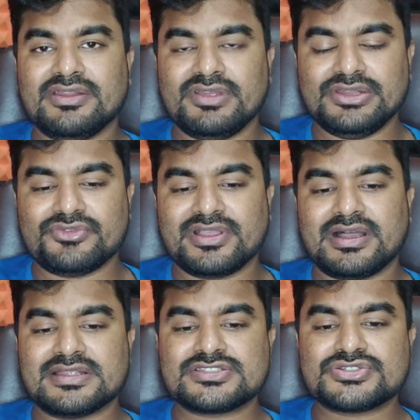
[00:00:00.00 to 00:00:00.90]
in
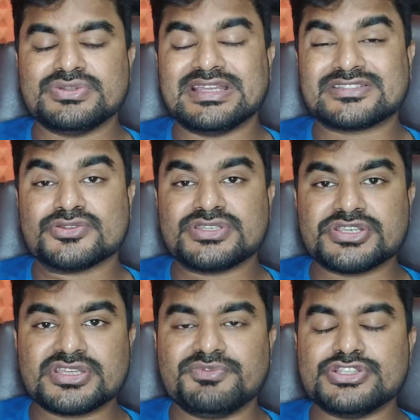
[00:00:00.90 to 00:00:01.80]
regards to in
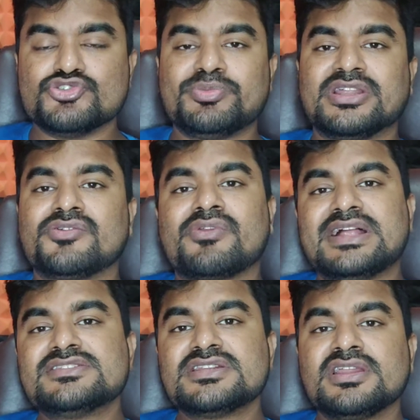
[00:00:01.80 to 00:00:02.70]
association with Jupiter
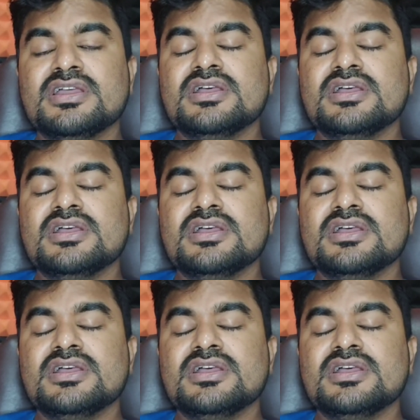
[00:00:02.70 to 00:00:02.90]
transit.